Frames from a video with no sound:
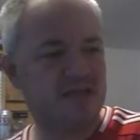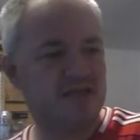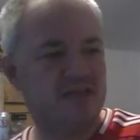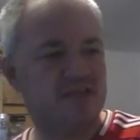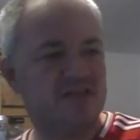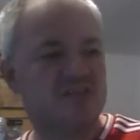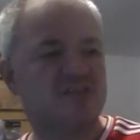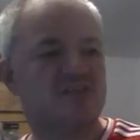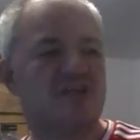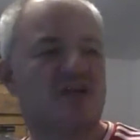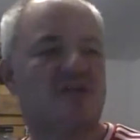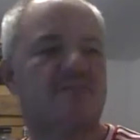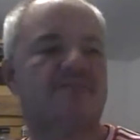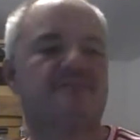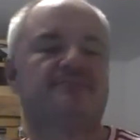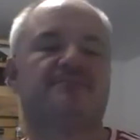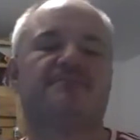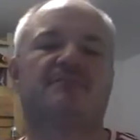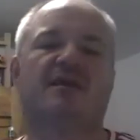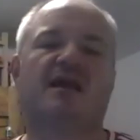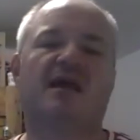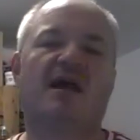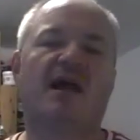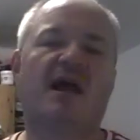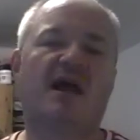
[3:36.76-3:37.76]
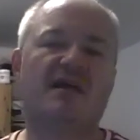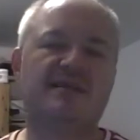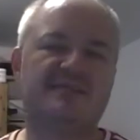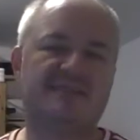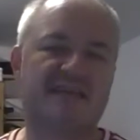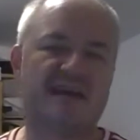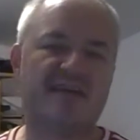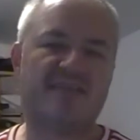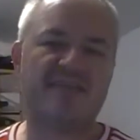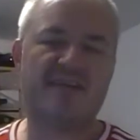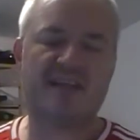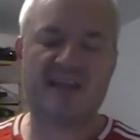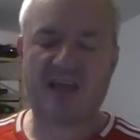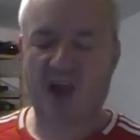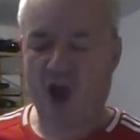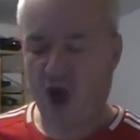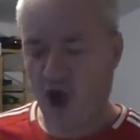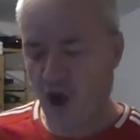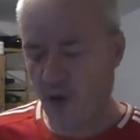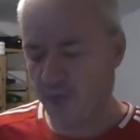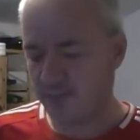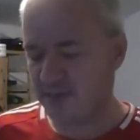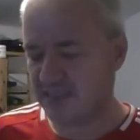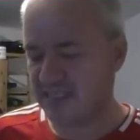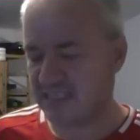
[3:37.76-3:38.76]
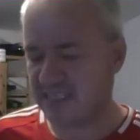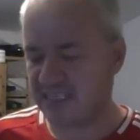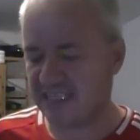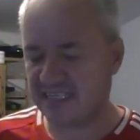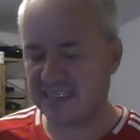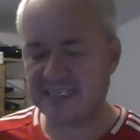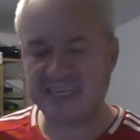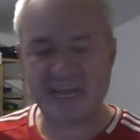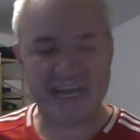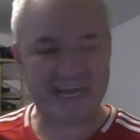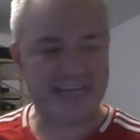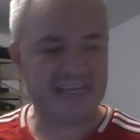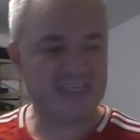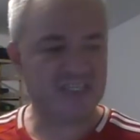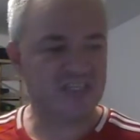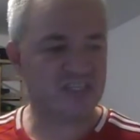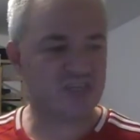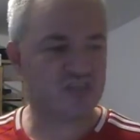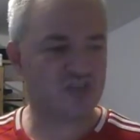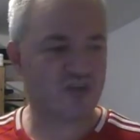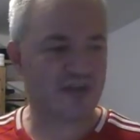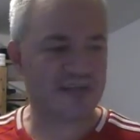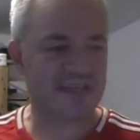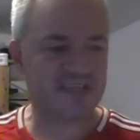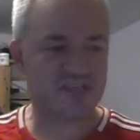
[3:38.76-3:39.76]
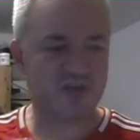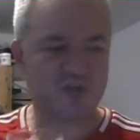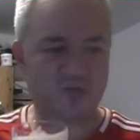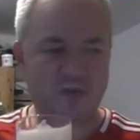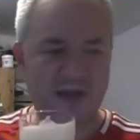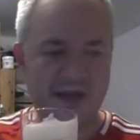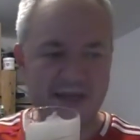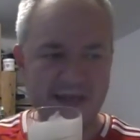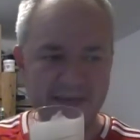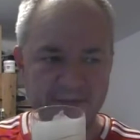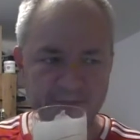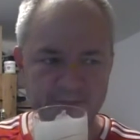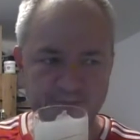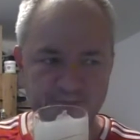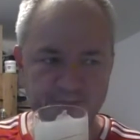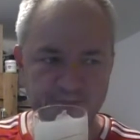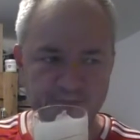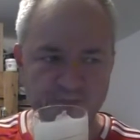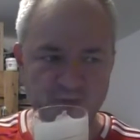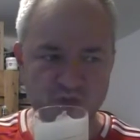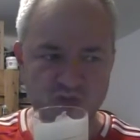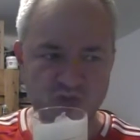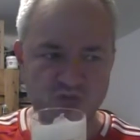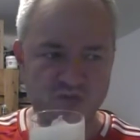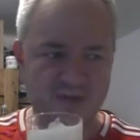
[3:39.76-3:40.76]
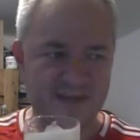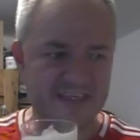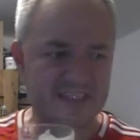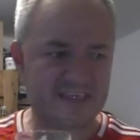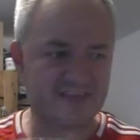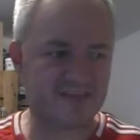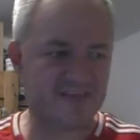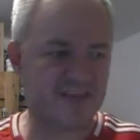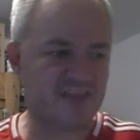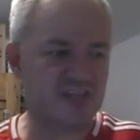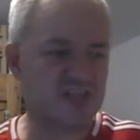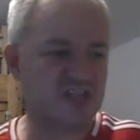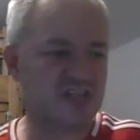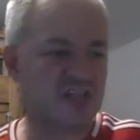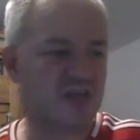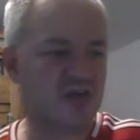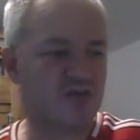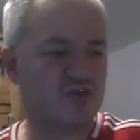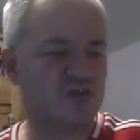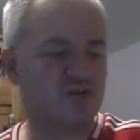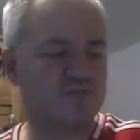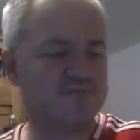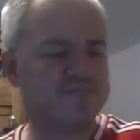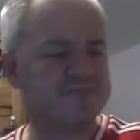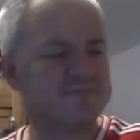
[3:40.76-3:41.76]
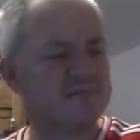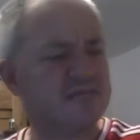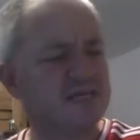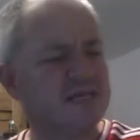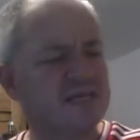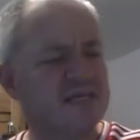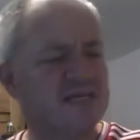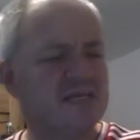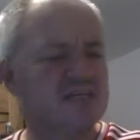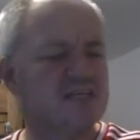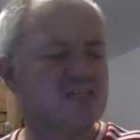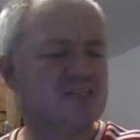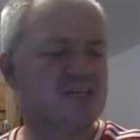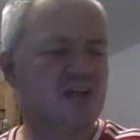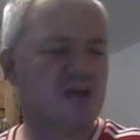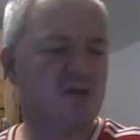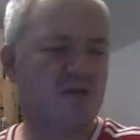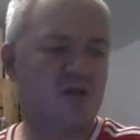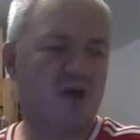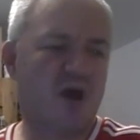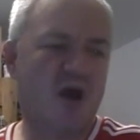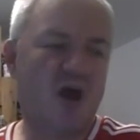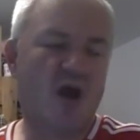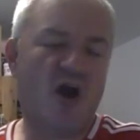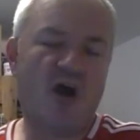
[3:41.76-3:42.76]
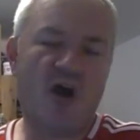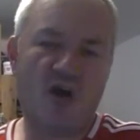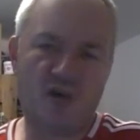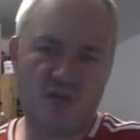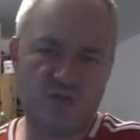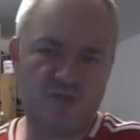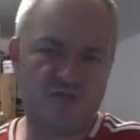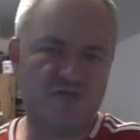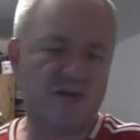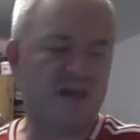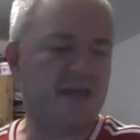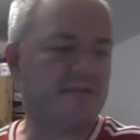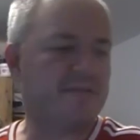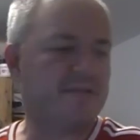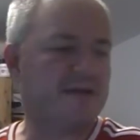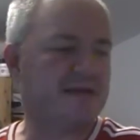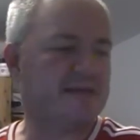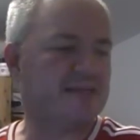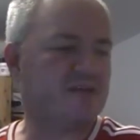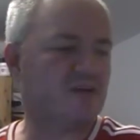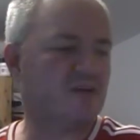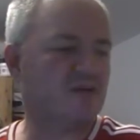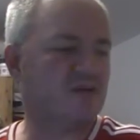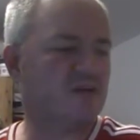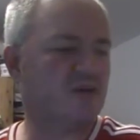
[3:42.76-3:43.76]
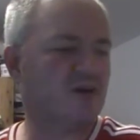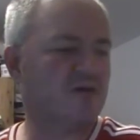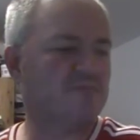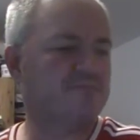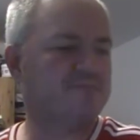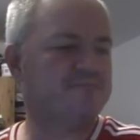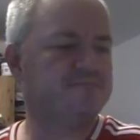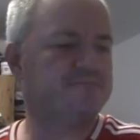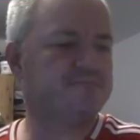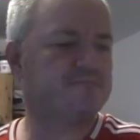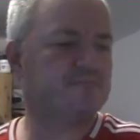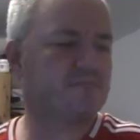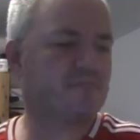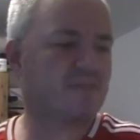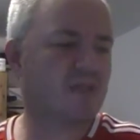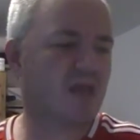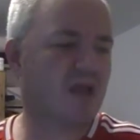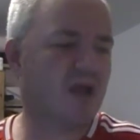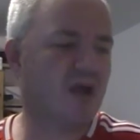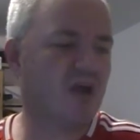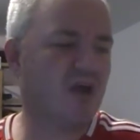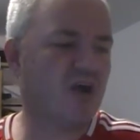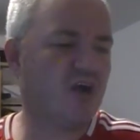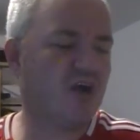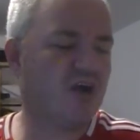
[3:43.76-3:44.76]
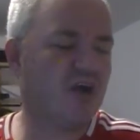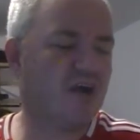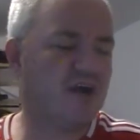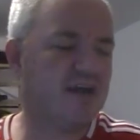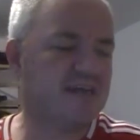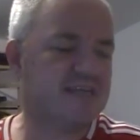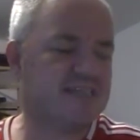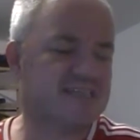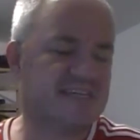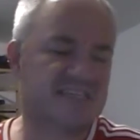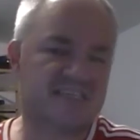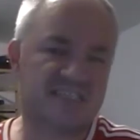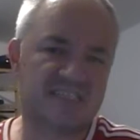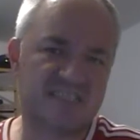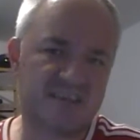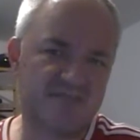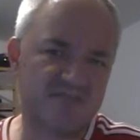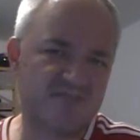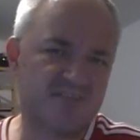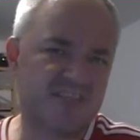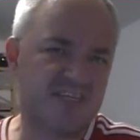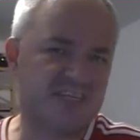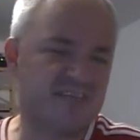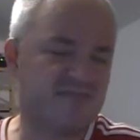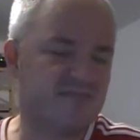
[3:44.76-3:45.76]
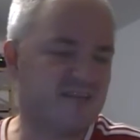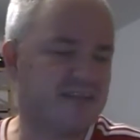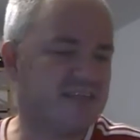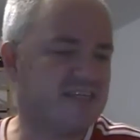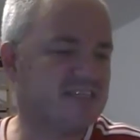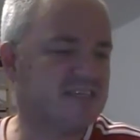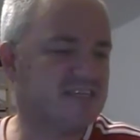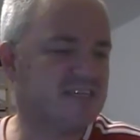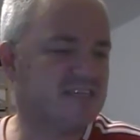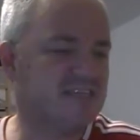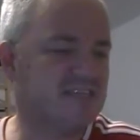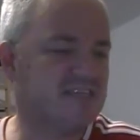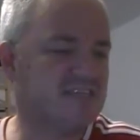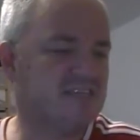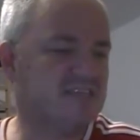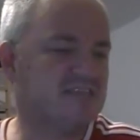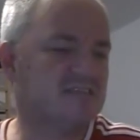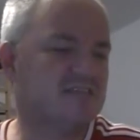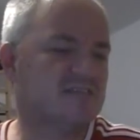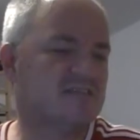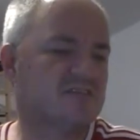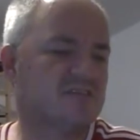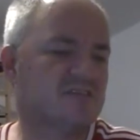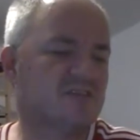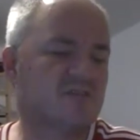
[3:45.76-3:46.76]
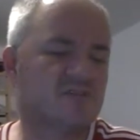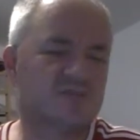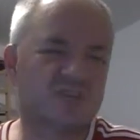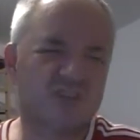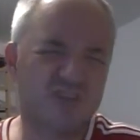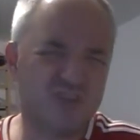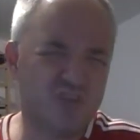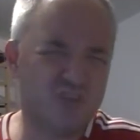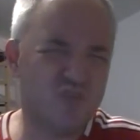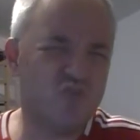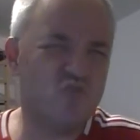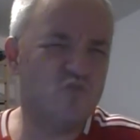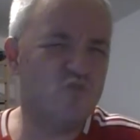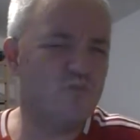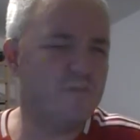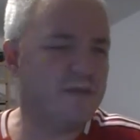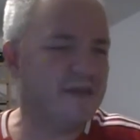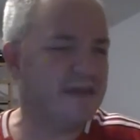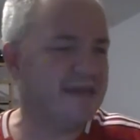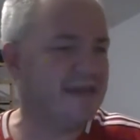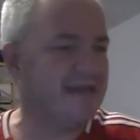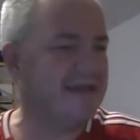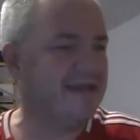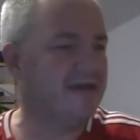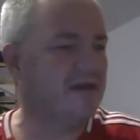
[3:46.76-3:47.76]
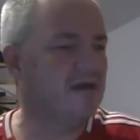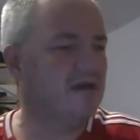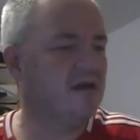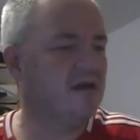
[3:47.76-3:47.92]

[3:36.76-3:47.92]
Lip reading: So, definitely hops in the taste straight away. Just waiting for this to load up. So, on ratebeer.com, it's had 17 ratings. So, it's a new beer.